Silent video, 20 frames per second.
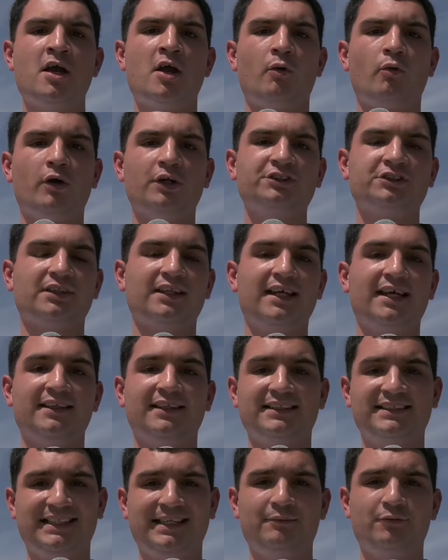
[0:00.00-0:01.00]
which led
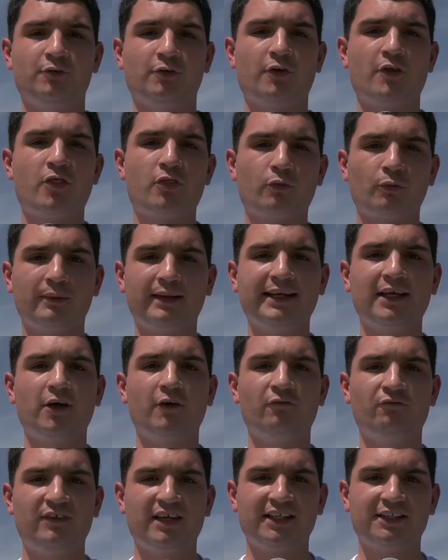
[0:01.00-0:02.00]
the team to a
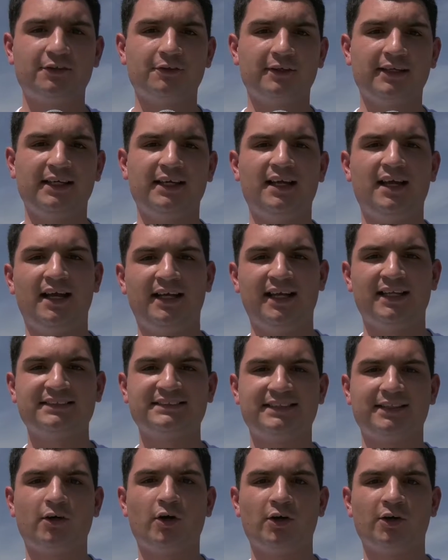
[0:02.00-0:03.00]
3-0 victory
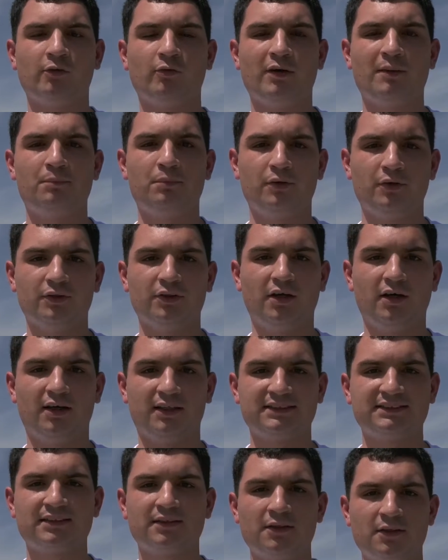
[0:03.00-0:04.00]
against the Gardner-WEBB
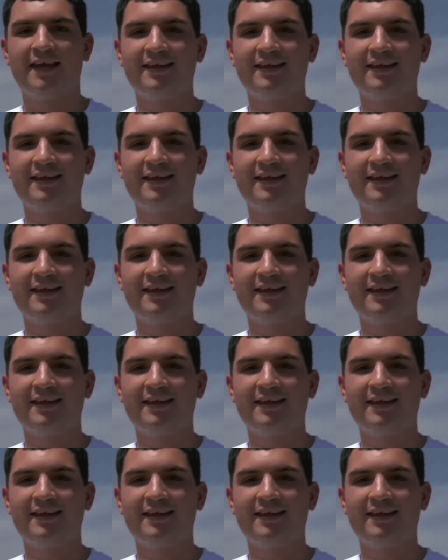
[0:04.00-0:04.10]
Bulldogs.